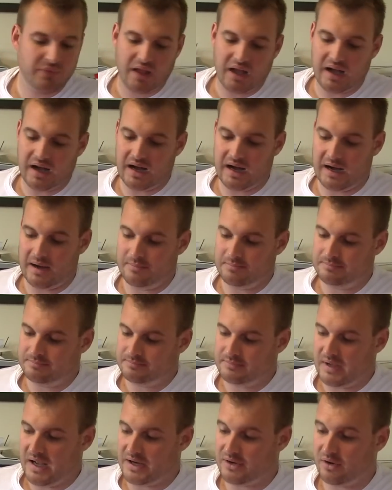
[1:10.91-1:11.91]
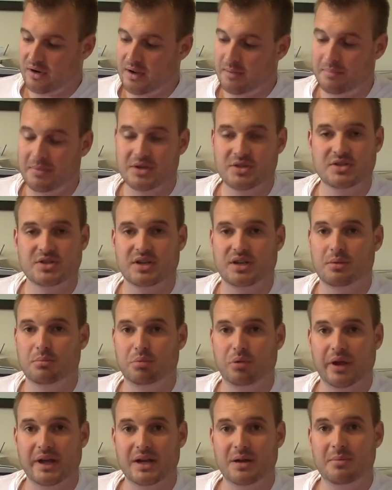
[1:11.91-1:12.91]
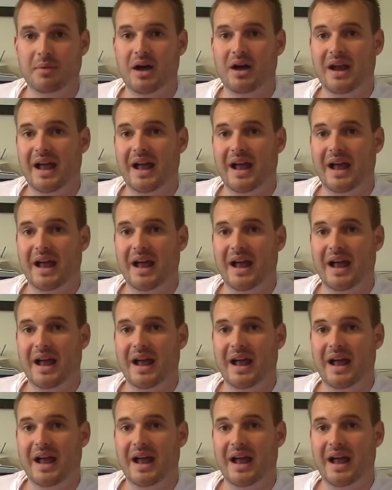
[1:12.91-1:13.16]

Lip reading: I don't have much to complain about.